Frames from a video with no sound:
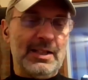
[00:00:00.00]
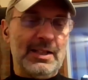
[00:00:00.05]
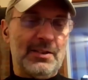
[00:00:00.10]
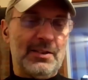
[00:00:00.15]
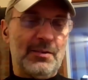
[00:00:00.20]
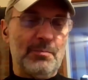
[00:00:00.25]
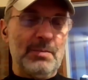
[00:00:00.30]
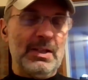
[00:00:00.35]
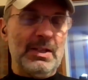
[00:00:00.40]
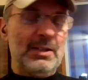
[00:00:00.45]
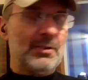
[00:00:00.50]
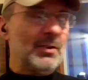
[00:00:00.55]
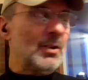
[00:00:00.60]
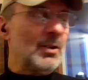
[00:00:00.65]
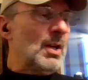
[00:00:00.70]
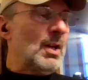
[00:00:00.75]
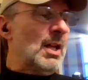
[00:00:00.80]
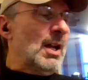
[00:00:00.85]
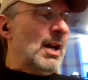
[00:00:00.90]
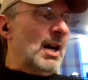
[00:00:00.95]
me. So
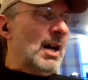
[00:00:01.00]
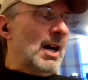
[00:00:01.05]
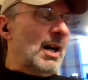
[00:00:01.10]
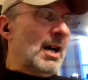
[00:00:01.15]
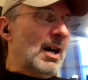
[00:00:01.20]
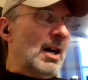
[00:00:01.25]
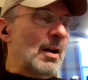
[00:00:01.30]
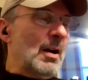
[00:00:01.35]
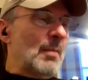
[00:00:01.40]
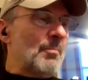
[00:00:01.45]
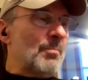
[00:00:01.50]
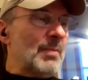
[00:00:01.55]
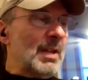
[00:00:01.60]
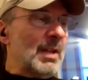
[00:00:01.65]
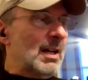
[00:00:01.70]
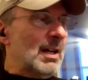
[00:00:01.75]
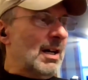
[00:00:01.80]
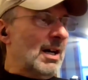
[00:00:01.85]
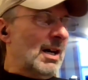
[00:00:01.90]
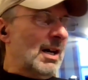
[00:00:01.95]

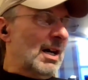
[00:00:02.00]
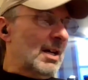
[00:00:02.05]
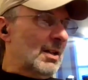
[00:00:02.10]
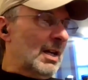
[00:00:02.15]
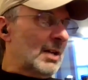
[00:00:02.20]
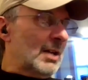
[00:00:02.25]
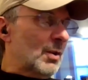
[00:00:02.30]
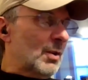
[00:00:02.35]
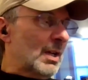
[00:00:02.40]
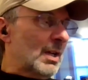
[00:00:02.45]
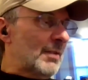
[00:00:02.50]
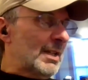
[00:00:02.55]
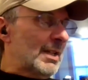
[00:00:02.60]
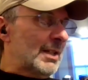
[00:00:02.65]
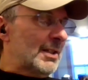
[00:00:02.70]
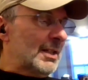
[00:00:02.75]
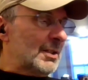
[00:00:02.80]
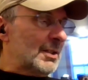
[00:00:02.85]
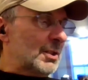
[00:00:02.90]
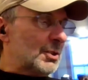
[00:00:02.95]
I don't have anything
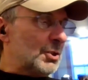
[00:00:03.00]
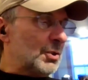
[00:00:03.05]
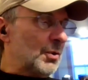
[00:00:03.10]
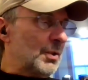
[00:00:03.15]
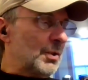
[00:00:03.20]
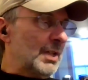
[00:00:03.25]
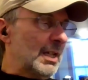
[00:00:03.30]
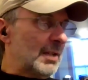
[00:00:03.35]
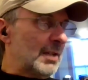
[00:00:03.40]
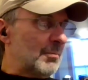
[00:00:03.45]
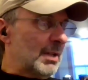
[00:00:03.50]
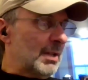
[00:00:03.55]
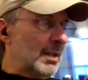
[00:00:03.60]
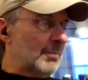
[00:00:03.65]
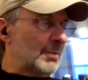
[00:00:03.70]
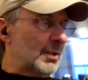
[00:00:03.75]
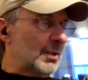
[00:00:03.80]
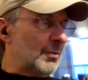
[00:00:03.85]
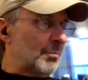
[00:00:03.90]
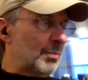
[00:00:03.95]
to show yet, but I'm
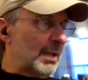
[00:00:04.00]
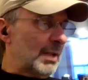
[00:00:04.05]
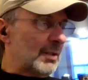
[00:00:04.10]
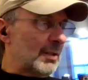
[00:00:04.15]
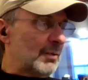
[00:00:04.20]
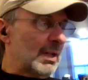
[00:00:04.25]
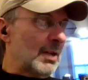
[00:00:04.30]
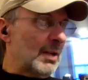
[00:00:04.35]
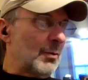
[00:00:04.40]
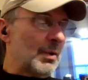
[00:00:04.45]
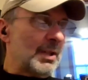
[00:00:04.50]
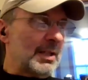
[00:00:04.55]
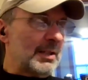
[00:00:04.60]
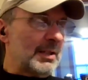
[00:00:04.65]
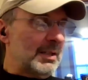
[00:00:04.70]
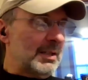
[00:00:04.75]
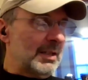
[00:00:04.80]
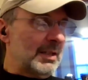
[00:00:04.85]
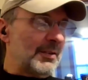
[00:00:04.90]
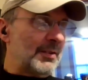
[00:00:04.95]
just playing around with it, and
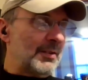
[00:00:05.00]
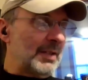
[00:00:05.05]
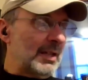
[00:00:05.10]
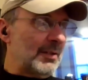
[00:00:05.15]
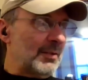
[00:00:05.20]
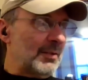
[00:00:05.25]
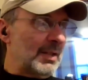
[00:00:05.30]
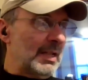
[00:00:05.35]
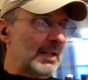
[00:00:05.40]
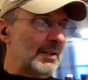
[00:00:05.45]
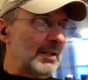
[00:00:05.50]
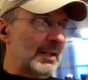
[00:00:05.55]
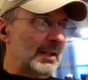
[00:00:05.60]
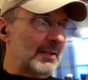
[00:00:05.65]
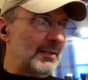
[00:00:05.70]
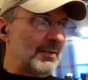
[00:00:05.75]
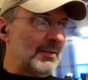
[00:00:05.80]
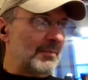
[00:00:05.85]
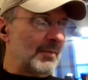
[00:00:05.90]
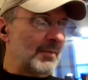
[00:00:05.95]
it sounds
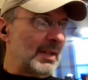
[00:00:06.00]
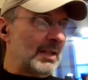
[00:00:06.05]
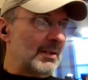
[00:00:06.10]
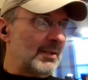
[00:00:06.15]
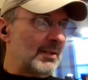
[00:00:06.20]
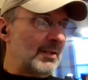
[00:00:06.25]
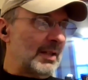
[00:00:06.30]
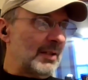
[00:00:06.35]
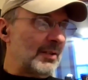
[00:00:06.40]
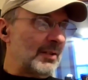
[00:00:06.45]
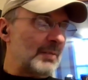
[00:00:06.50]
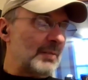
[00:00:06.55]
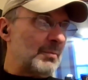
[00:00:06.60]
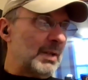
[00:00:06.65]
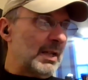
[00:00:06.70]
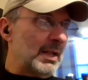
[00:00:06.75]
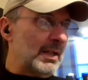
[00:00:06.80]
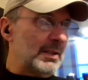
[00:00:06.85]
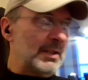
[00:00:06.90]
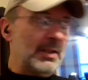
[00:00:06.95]
like my
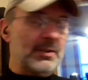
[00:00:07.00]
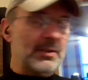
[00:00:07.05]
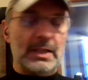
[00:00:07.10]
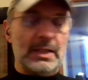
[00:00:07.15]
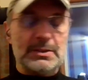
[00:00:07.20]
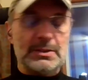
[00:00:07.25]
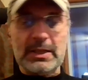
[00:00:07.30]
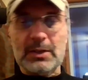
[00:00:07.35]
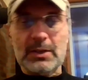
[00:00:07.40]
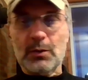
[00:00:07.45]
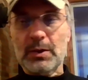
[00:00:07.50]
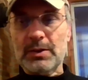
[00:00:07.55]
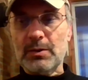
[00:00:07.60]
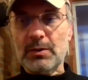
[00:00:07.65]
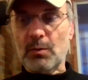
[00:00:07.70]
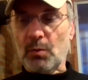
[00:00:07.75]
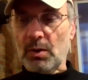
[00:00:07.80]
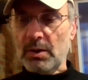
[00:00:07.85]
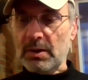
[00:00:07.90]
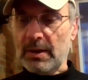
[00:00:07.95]
idea is actually going to
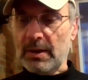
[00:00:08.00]
work.